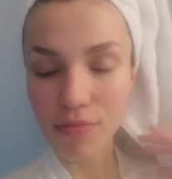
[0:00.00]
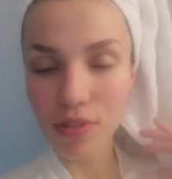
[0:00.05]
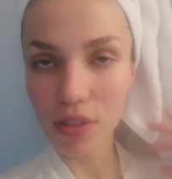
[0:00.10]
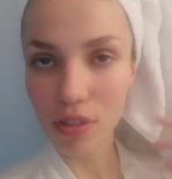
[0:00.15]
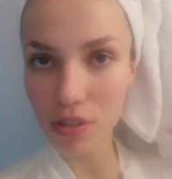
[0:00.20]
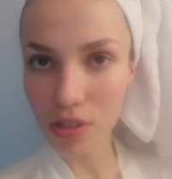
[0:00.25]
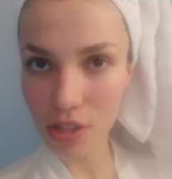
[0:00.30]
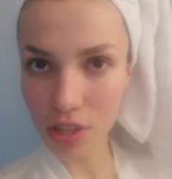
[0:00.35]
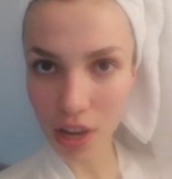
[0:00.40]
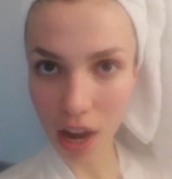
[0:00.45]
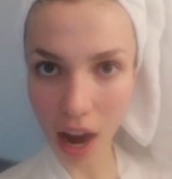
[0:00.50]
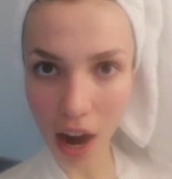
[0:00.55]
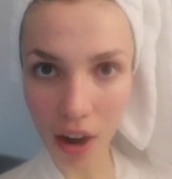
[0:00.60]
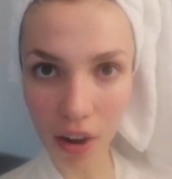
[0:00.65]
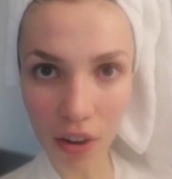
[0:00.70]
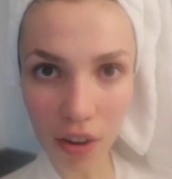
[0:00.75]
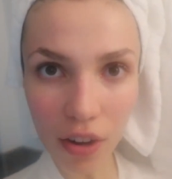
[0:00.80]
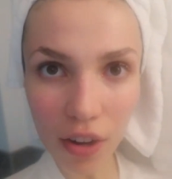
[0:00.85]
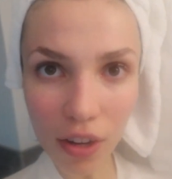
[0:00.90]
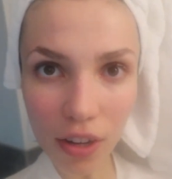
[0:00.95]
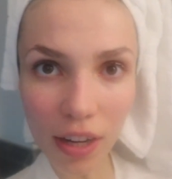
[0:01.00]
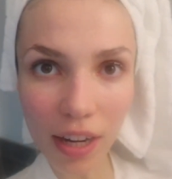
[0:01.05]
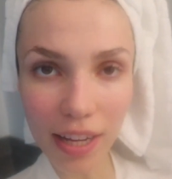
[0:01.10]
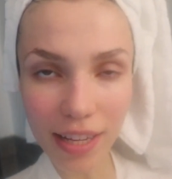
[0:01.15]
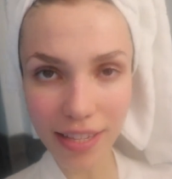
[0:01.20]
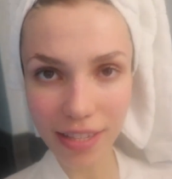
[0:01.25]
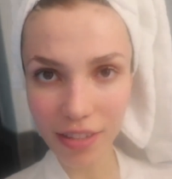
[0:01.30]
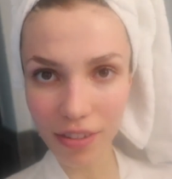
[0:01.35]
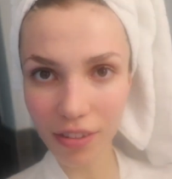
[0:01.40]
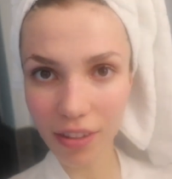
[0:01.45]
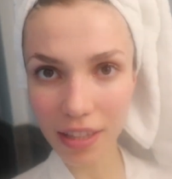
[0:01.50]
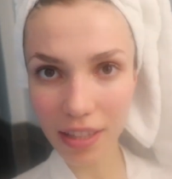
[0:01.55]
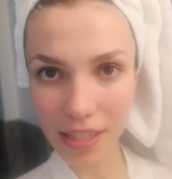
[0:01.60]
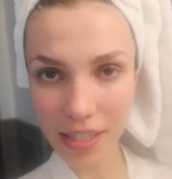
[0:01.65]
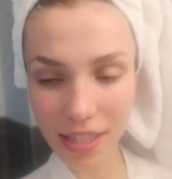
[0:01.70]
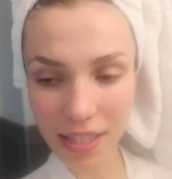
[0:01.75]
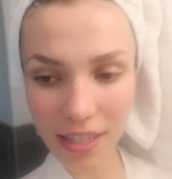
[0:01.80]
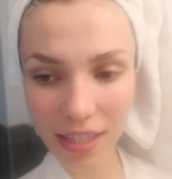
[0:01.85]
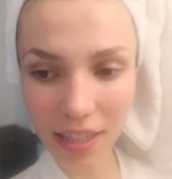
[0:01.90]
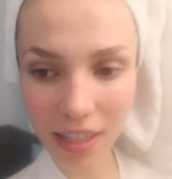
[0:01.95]
took a shower. As you
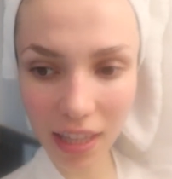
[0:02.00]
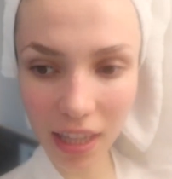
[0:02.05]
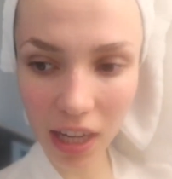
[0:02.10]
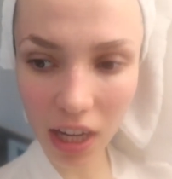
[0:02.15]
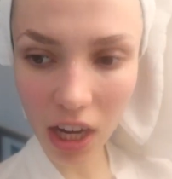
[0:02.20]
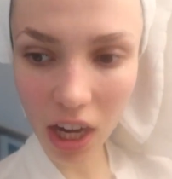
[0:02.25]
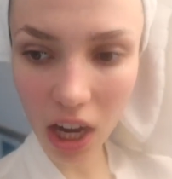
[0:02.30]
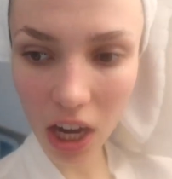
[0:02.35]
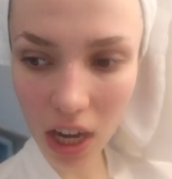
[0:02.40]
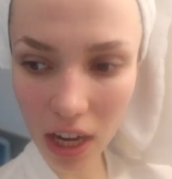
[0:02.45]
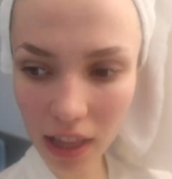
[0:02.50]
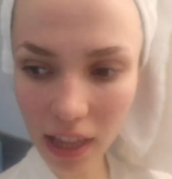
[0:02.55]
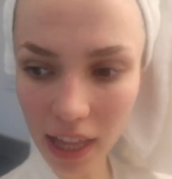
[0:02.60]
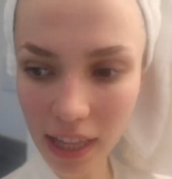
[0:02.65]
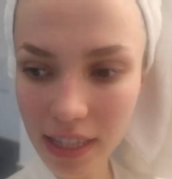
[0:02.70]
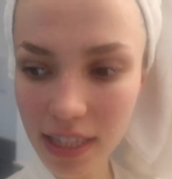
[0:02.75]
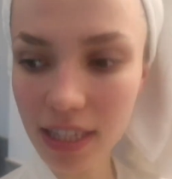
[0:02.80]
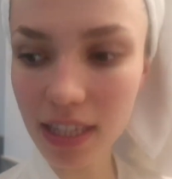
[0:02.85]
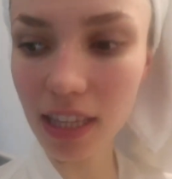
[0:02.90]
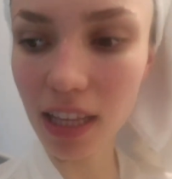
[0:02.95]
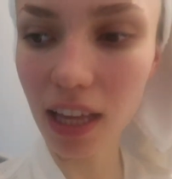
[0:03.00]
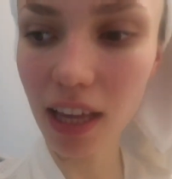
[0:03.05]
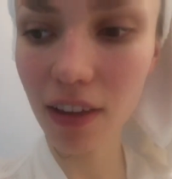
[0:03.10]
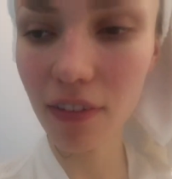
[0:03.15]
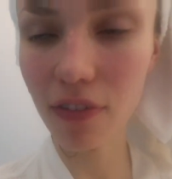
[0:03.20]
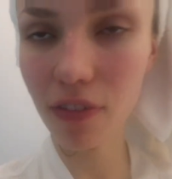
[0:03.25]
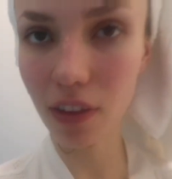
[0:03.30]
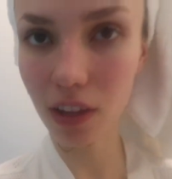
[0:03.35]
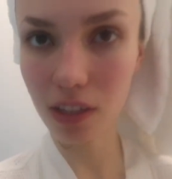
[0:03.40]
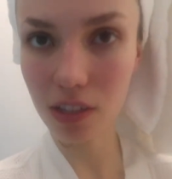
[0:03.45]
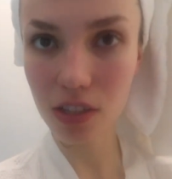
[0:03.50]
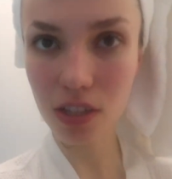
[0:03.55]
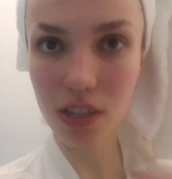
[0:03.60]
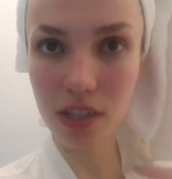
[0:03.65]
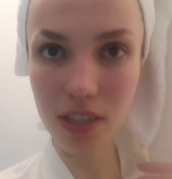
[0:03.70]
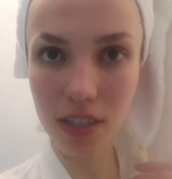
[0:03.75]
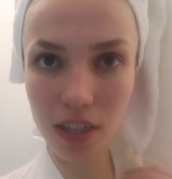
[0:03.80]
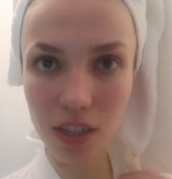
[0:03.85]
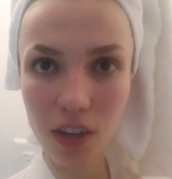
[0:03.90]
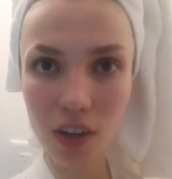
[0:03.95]
can hear, that's the
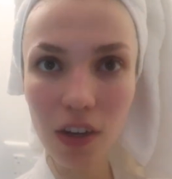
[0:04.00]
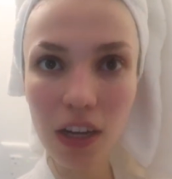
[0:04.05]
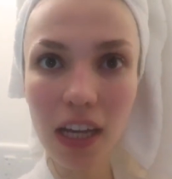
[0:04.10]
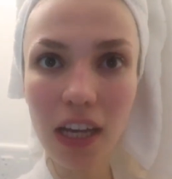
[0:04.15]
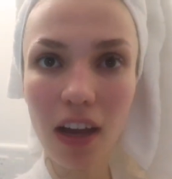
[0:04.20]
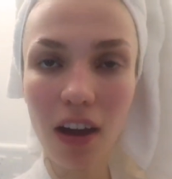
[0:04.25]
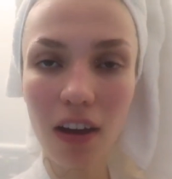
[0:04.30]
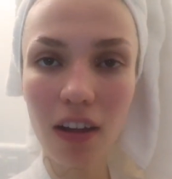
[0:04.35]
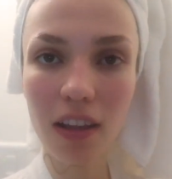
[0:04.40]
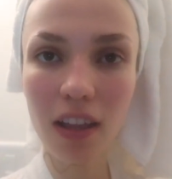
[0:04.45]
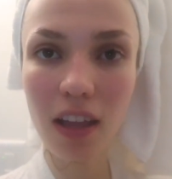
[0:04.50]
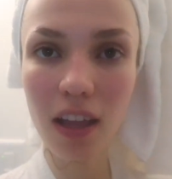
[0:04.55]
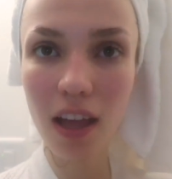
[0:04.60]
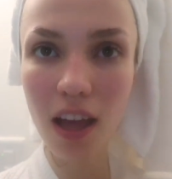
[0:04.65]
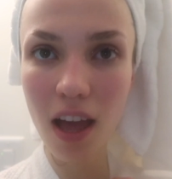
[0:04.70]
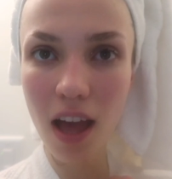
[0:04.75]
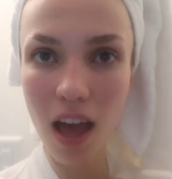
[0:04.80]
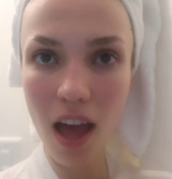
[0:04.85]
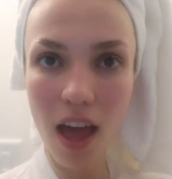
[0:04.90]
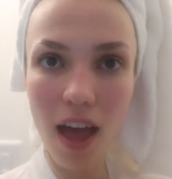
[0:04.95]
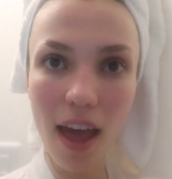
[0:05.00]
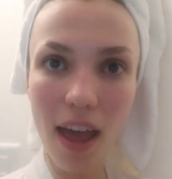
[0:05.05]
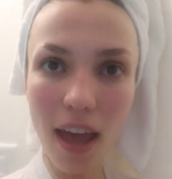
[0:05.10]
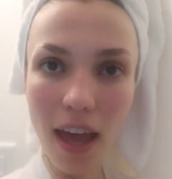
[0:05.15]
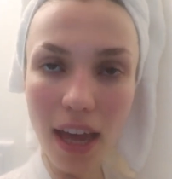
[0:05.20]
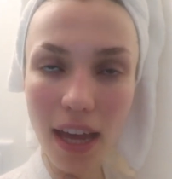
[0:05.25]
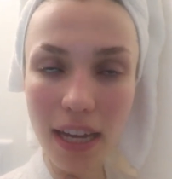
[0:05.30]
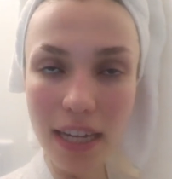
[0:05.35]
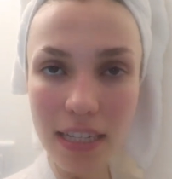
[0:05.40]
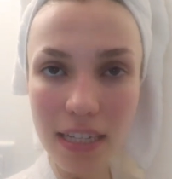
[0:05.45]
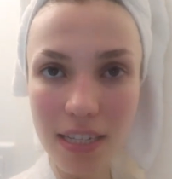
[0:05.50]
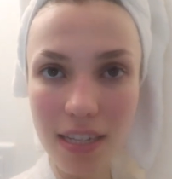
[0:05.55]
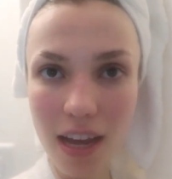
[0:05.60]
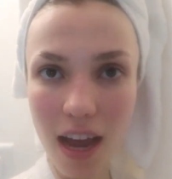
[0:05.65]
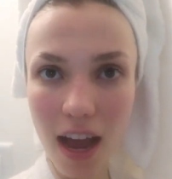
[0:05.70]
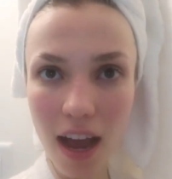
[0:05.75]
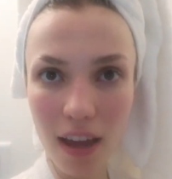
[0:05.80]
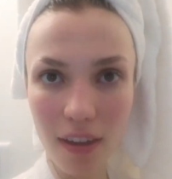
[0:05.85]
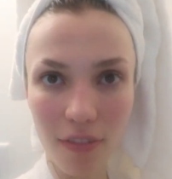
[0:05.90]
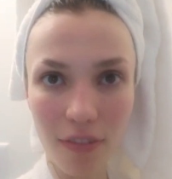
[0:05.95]
filters are going on, and
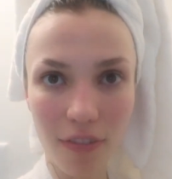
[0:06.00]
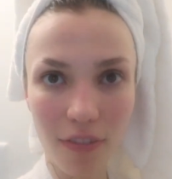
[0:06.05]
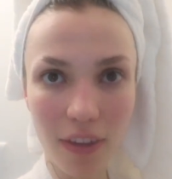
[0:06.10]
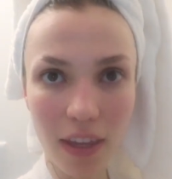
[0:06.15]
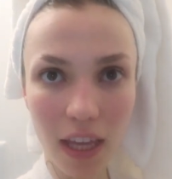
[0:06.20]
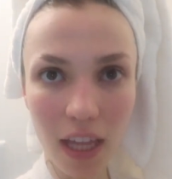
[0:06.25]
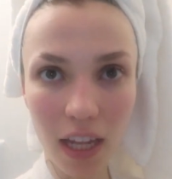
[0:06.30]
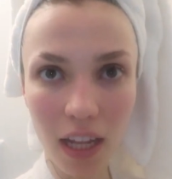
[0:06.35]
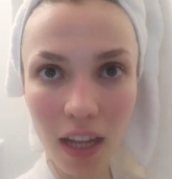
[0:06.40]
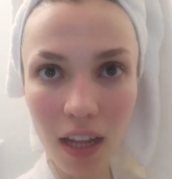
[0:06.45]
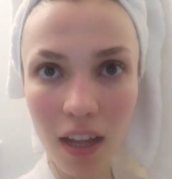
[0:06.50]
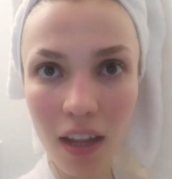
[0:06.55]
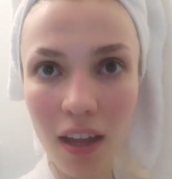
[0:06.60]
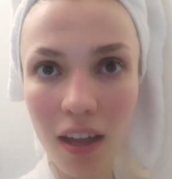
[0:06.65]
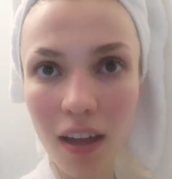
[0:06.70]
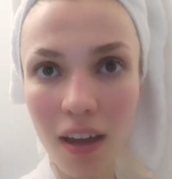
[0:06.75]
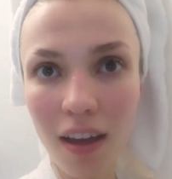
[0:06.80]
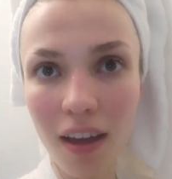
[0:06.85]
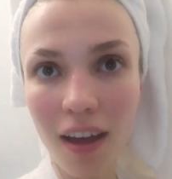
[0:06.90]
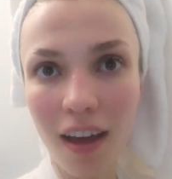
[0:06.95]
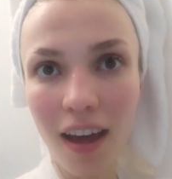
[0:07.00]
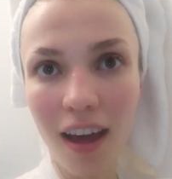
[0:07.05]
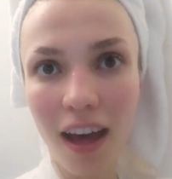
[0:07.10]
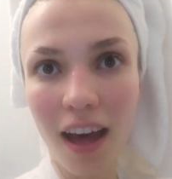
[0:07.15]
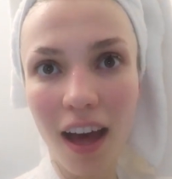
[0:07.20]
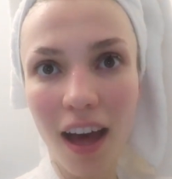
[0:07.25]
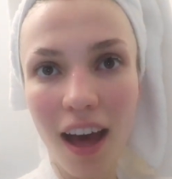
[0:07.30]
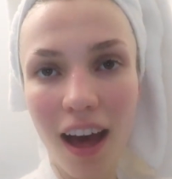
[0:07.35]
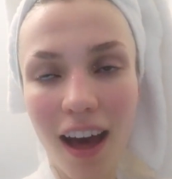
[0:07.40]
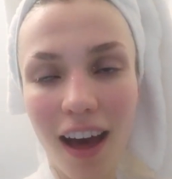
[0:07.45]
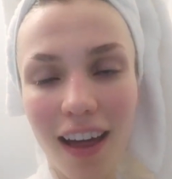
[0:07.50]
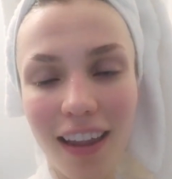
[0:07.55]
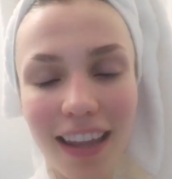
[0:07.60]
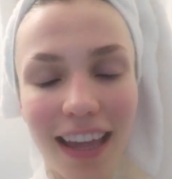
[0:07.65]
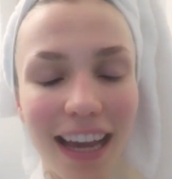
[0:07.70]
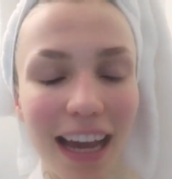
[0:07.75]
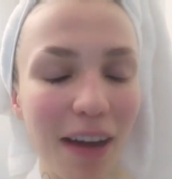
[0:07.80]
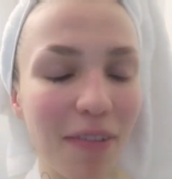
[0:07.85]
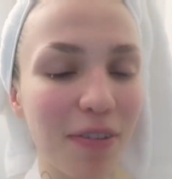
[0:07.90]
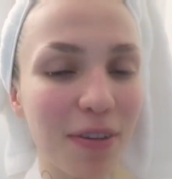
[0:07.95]
I feel
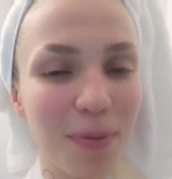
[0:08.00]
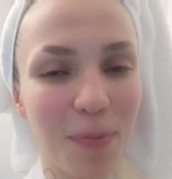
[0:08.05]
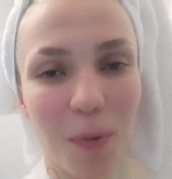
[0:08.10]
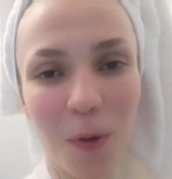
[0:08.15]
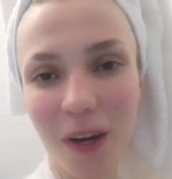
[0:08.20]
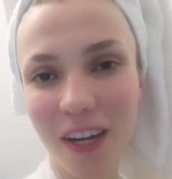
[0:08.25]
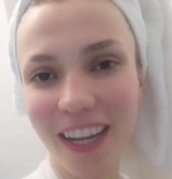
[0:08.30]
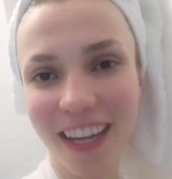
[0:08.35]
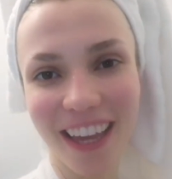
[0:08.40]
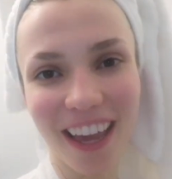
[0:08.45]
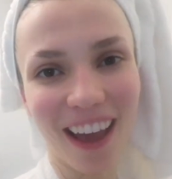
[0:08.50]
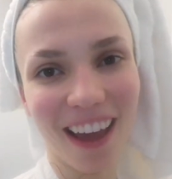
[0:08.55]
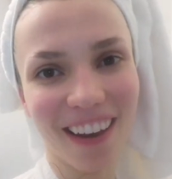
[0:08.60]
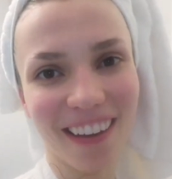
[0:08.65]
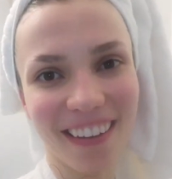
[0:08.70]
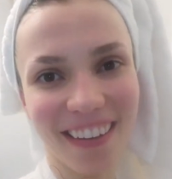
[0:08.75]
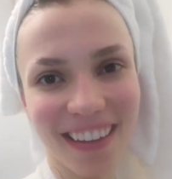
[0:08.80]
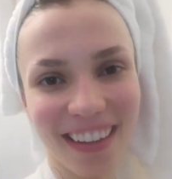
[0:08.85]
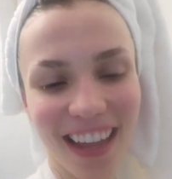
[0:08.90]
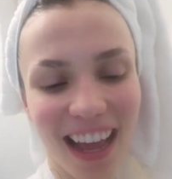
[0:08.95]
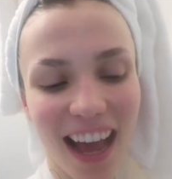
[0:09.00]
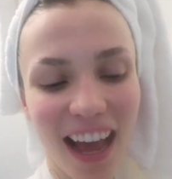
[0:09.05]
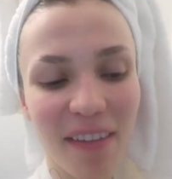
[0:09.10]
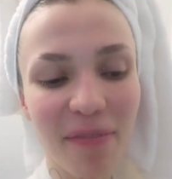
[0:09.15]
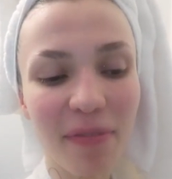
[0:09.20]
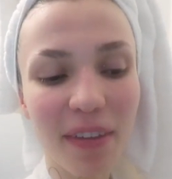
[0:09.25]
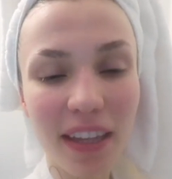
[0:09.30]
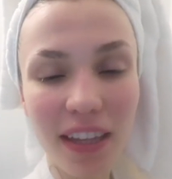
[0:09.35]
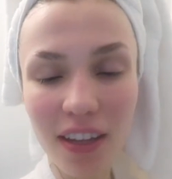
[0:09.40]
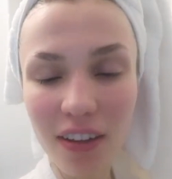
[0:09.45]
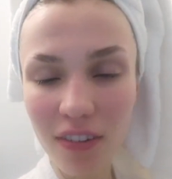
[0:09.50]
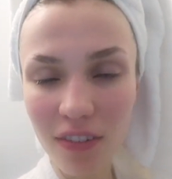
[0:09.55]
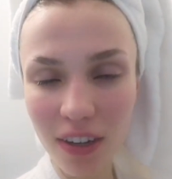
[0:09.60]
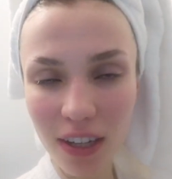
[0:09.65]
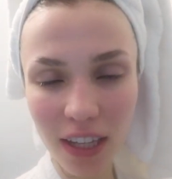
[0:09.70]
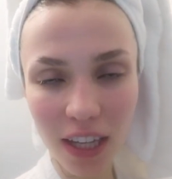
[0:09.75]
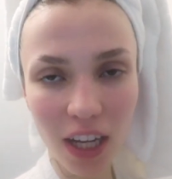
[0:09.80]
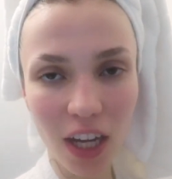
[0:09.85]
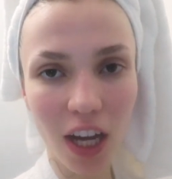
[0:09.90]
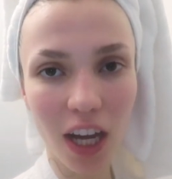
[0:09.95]
like I was born again. I'm feeling
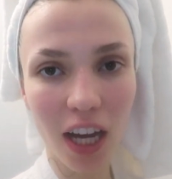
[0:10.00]
really